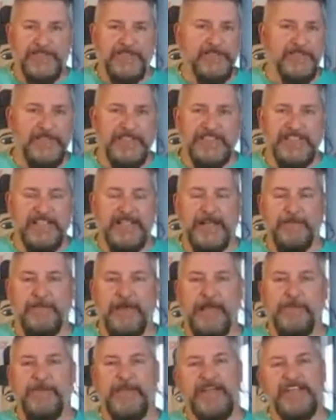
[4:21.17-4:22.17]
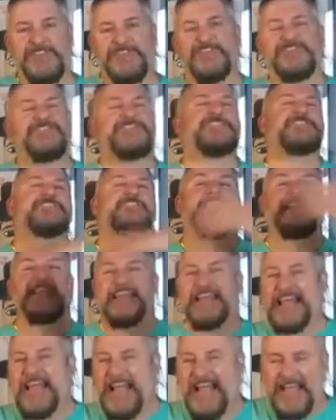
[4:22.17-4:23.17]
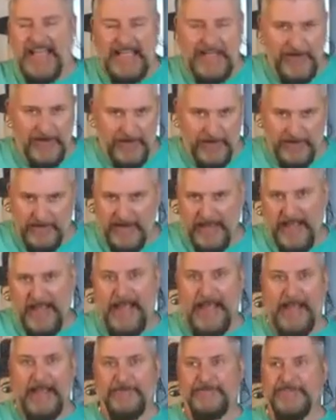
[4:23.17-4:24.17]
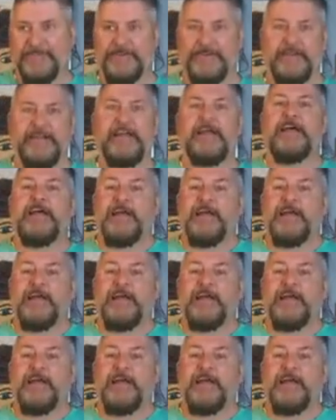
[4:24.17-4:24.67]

or you can see it on my page later, after.